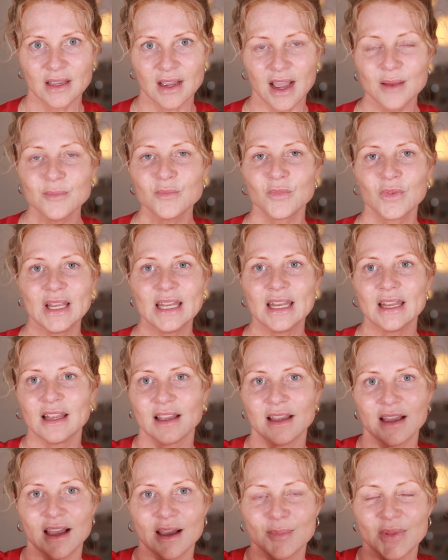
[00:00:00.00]
I'm
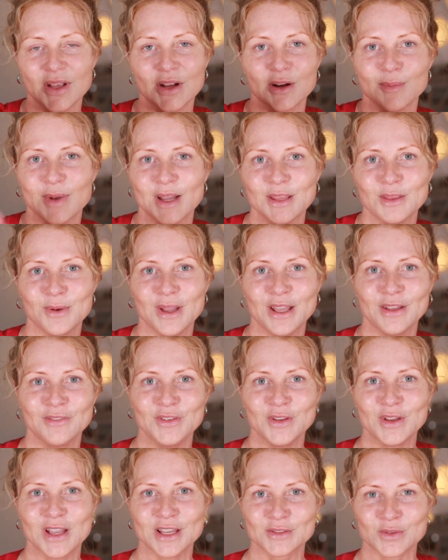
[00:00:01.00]
reading up here, by the way, if
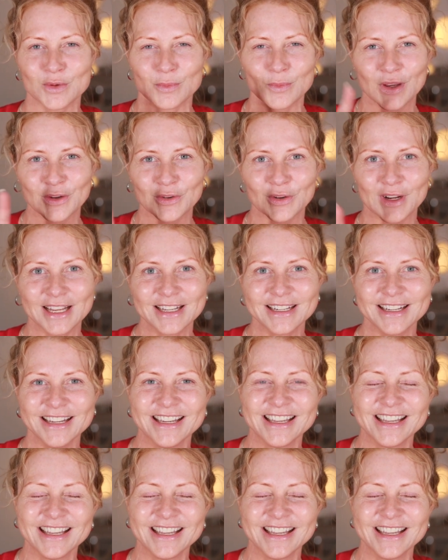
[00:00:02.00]
you guys are wondering.